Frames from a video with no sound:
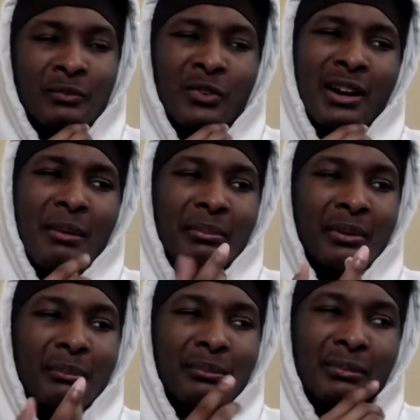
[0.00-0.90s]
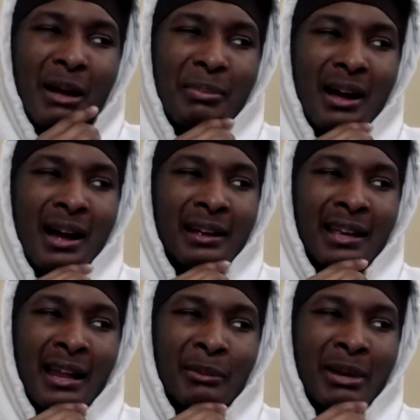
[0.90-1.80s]
Well, not behind
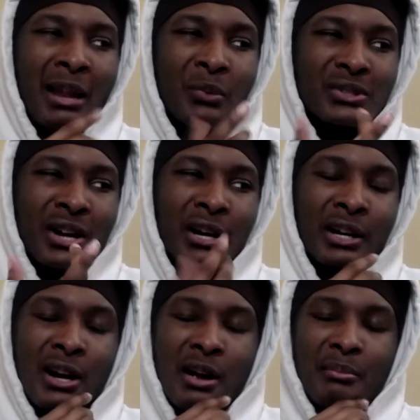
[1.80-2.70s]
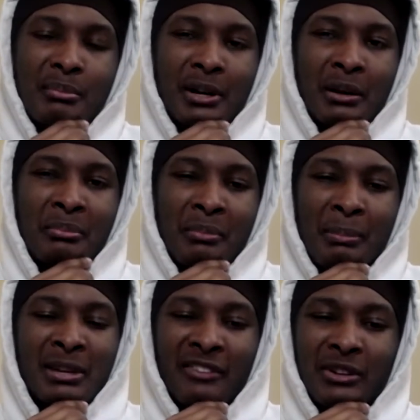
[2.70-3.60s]
Gallup. Gallup was hurt, but,
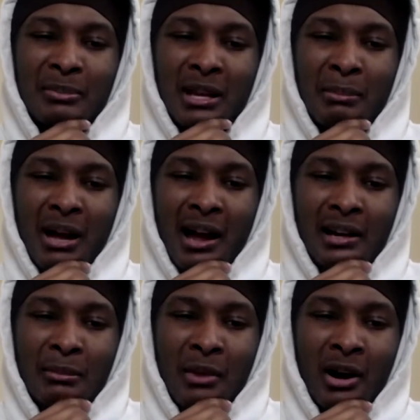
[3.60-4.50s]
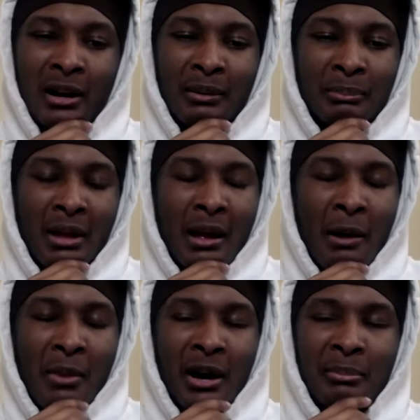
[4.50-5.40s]
definitely being behind Amari.
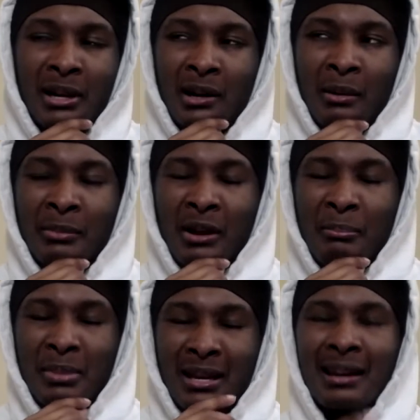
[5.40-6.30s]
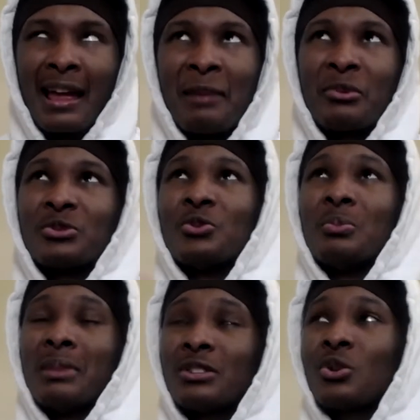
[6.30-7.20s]
Amari being able to
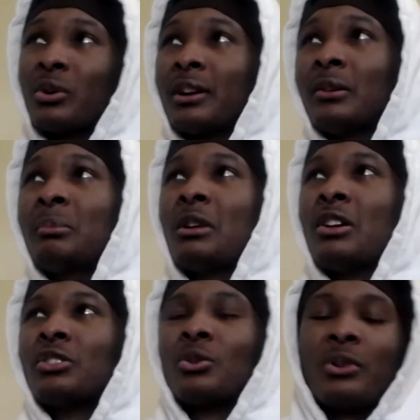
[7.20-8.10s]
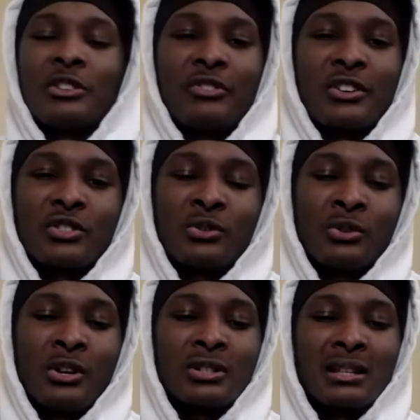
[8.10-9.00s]
mentor him through his first 2
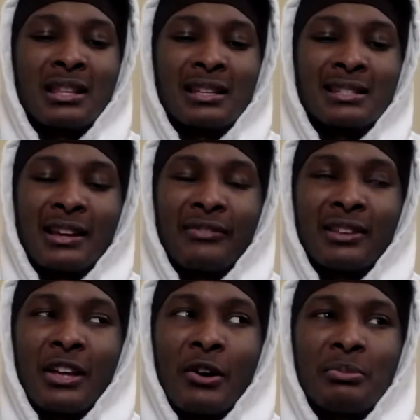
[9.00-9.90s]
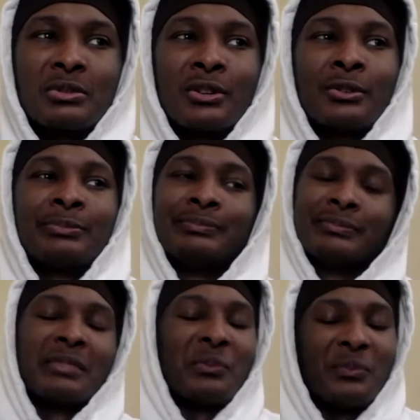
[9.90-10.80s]
years, I think it's definitely helped. So
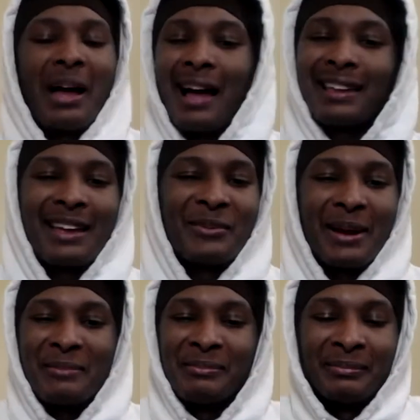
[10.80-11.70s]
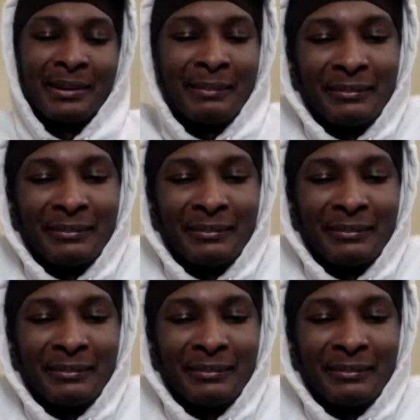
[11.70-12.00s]
I can't wait, man.